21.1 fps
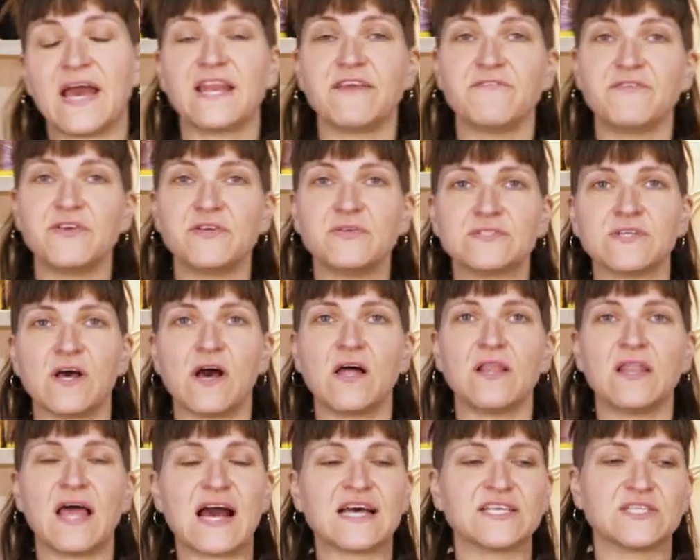And if you
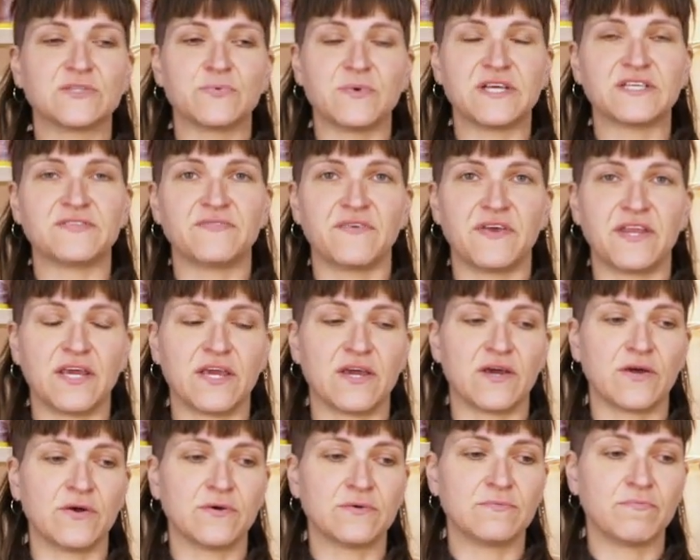saw last week's
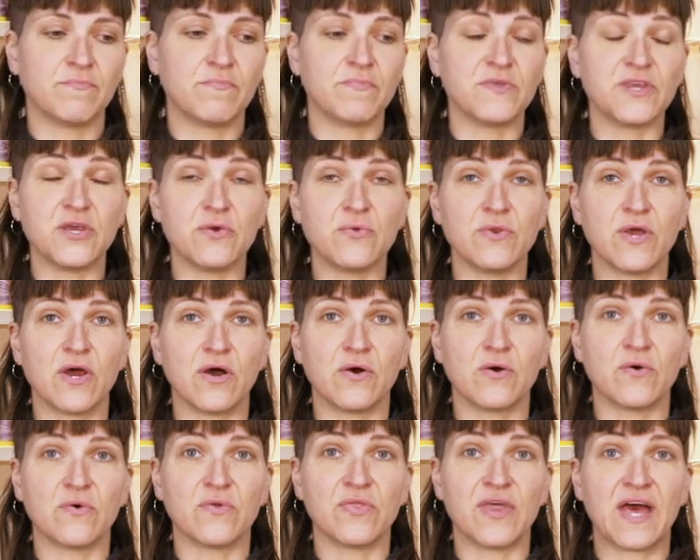video, you
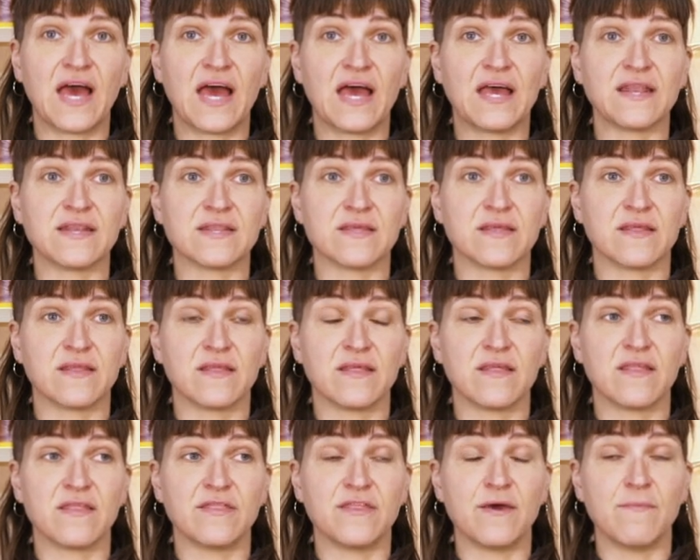know that
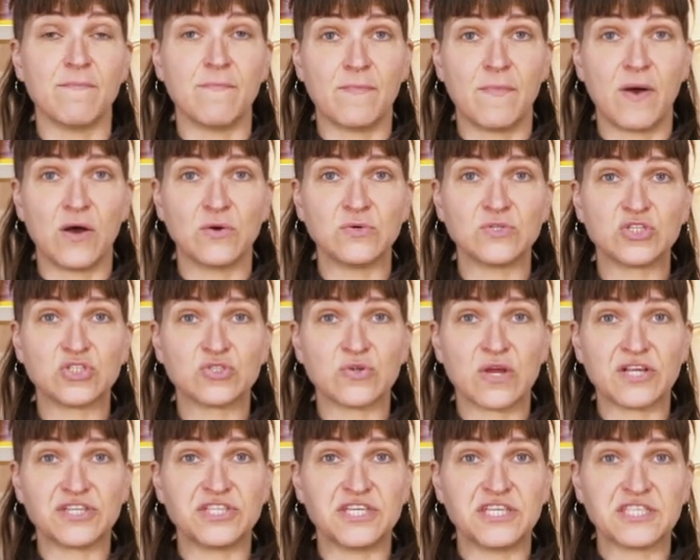the most
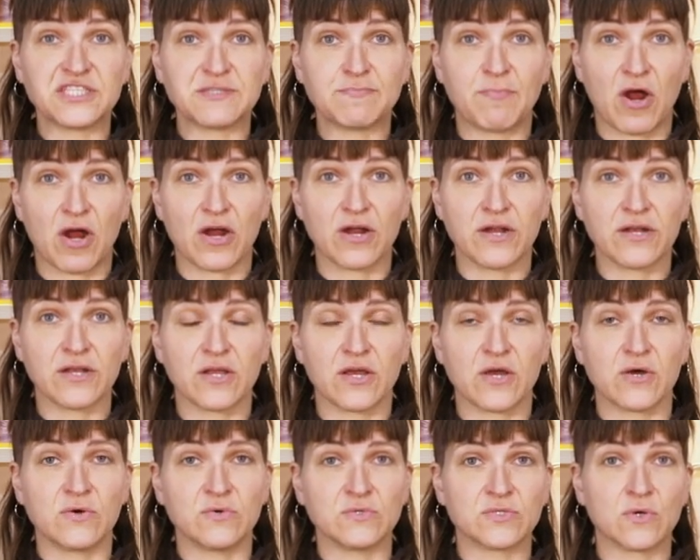stretchiest part
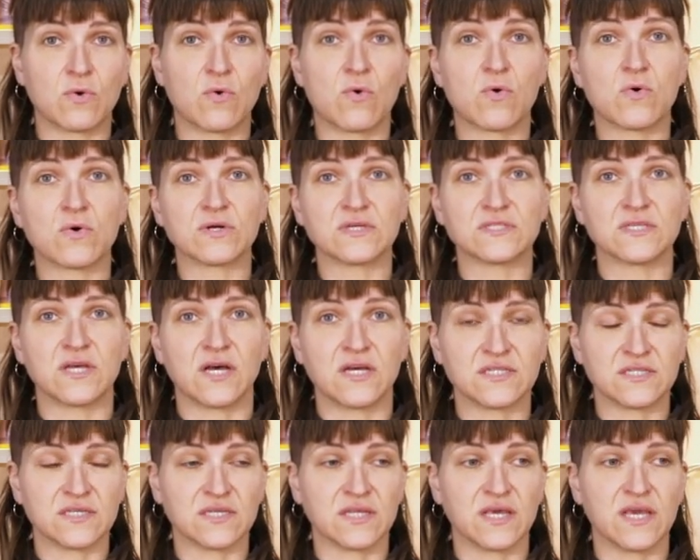goes
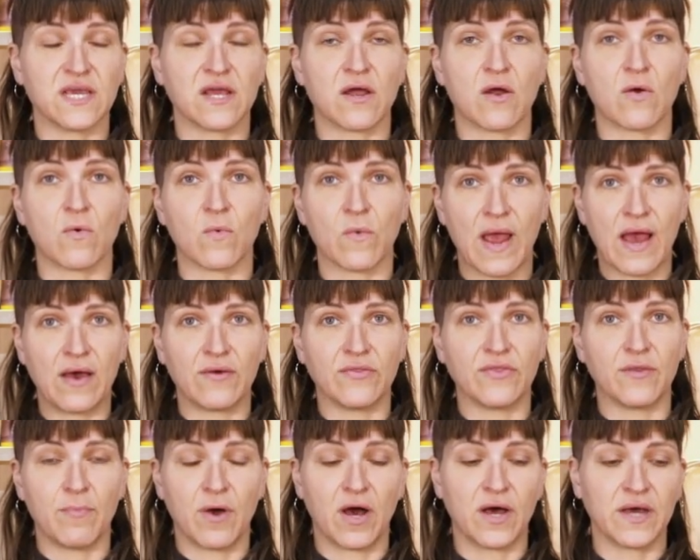horizontally
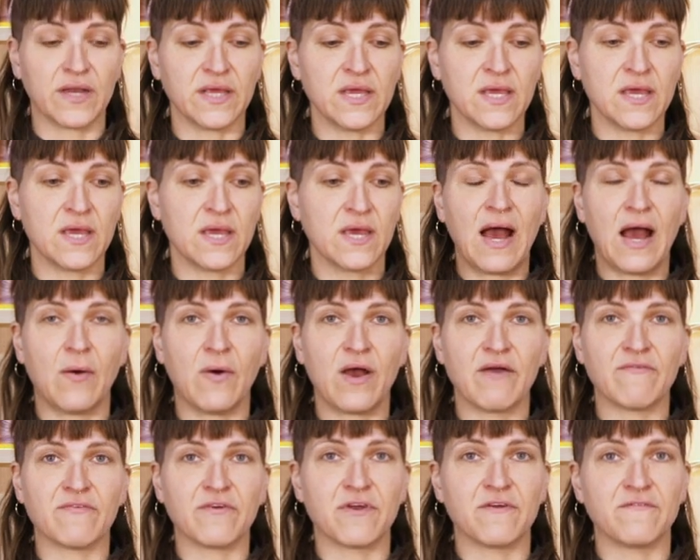around the body.
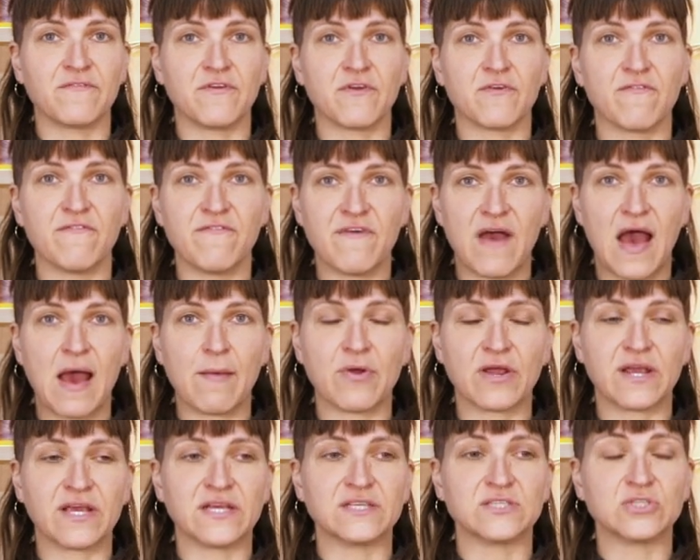However, if your
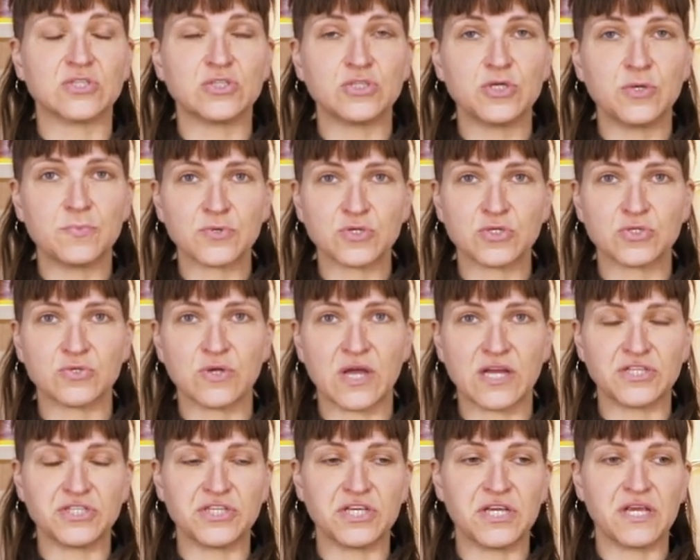fabric is super
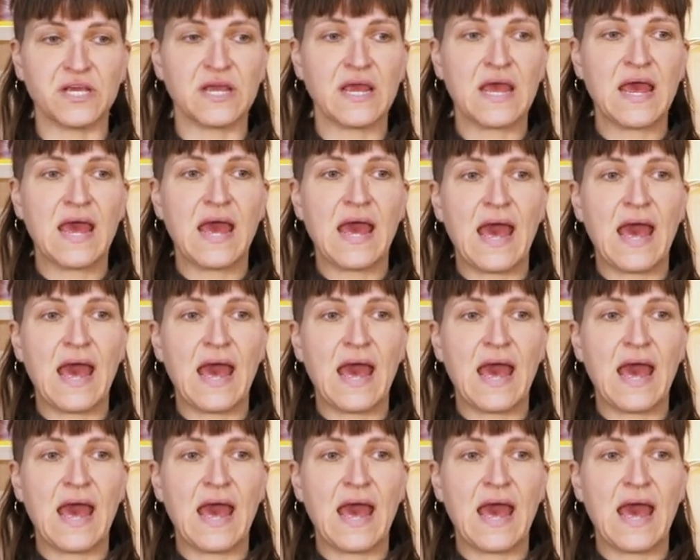stretchy